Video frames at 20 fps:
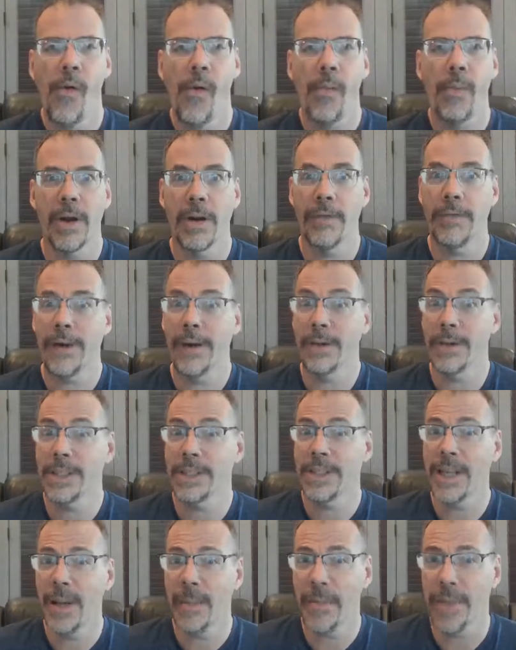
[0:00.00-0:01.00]
But if I was
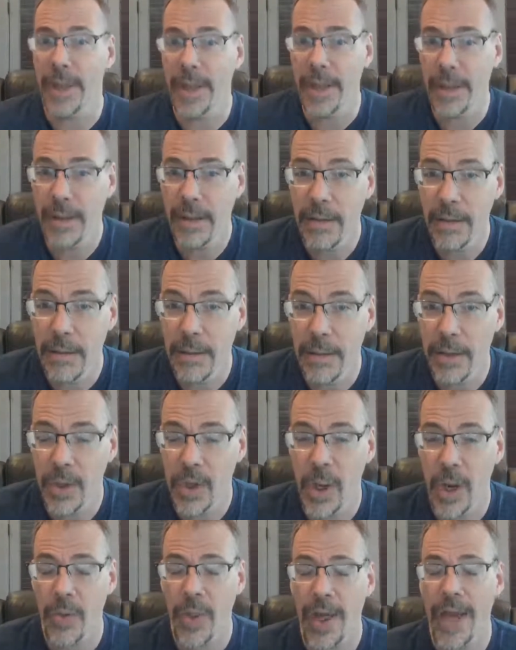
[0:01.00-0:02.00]
something, you'd
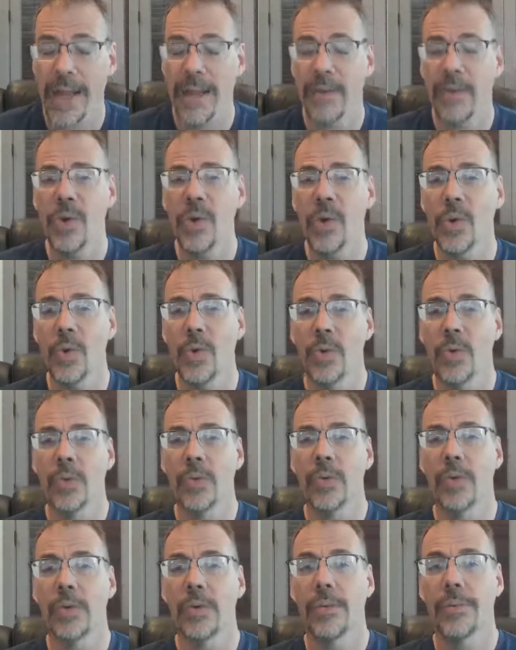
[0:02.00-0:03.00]
know that too.
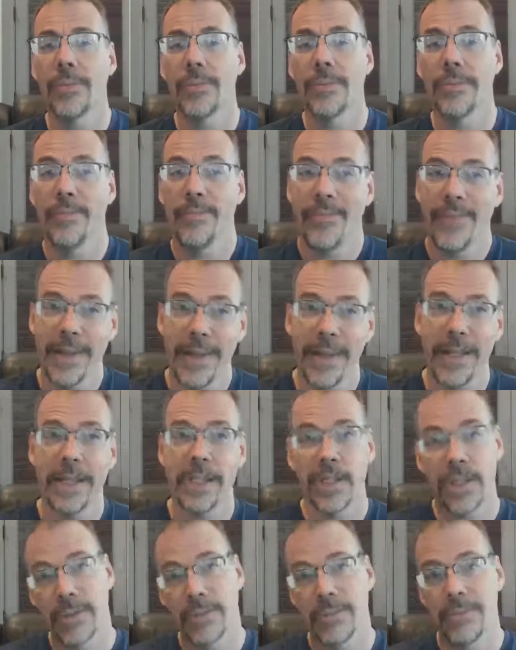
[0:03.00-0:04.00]

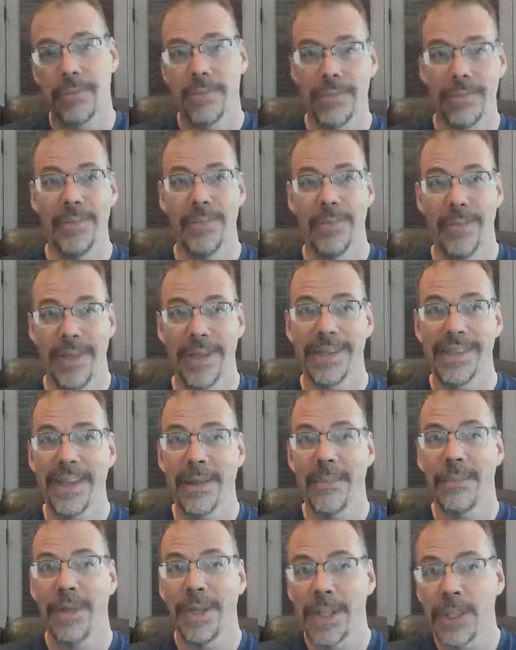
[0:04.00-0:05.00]
Unless that
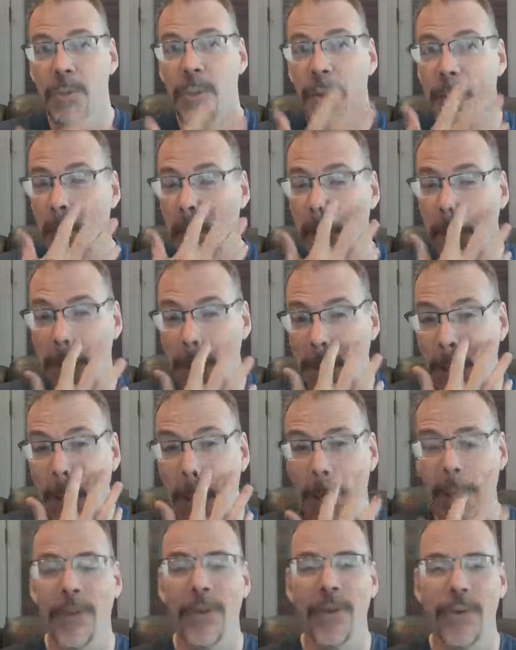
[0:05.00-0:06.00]
something spirit was
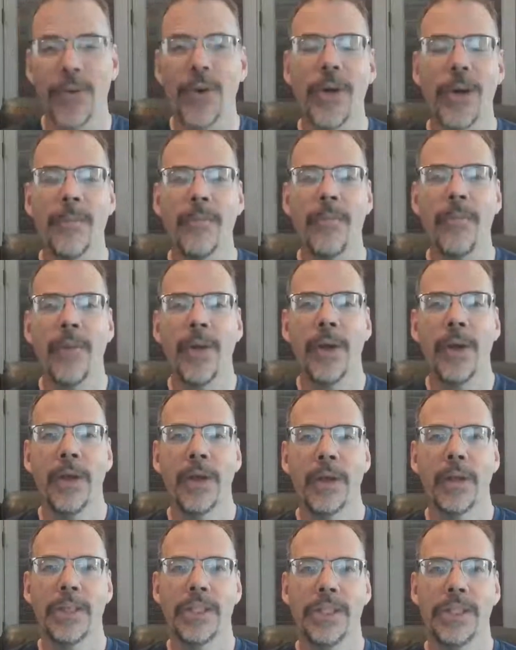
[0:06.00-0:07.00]
still in the dream.
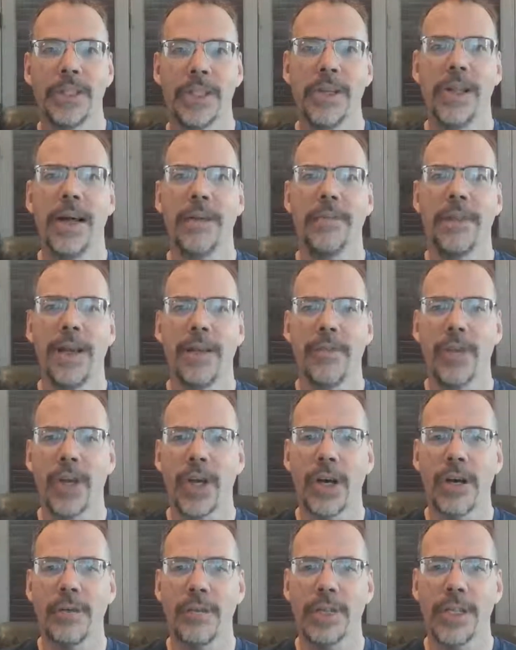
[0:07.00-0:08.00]
Because you still have to have the
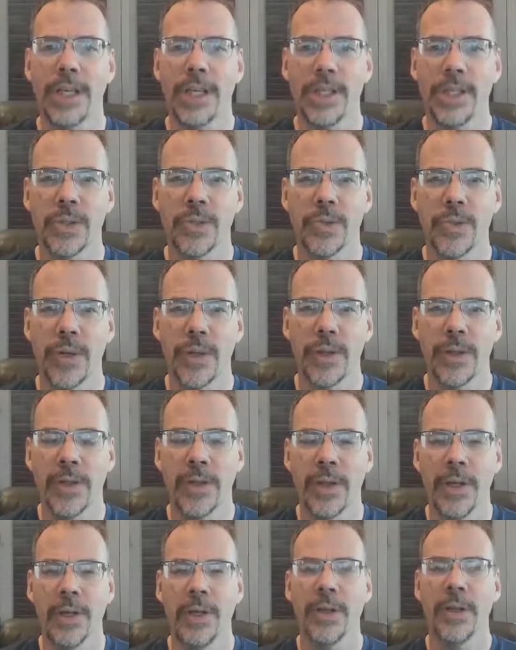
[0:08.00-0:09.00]
conversation with
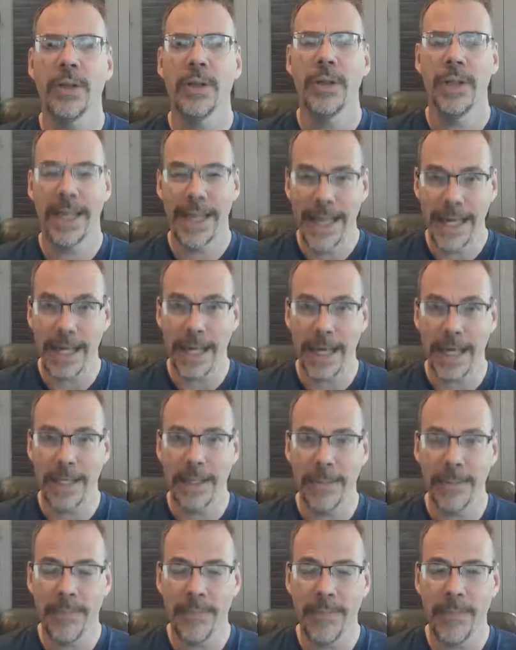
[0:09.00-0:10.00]
the God.